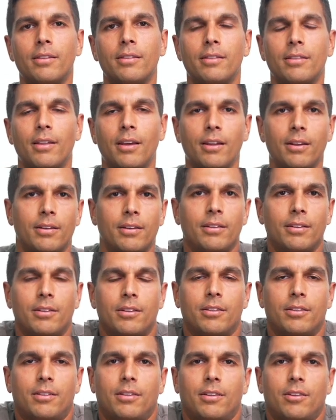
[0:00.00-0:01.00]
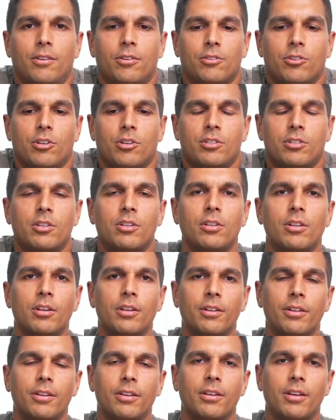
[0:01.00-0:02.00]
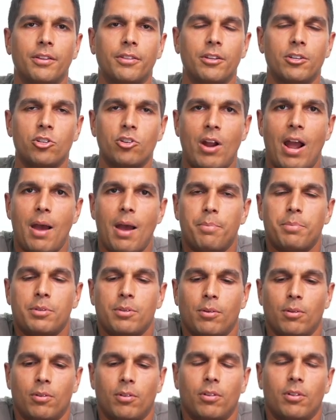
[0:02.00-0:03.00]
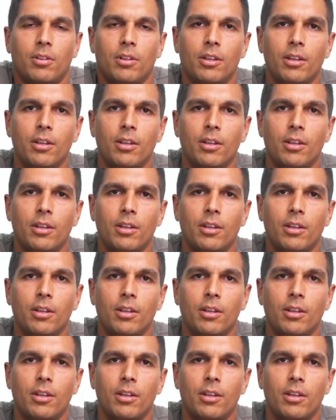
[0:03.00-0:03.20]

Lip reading: that you're just got the traps all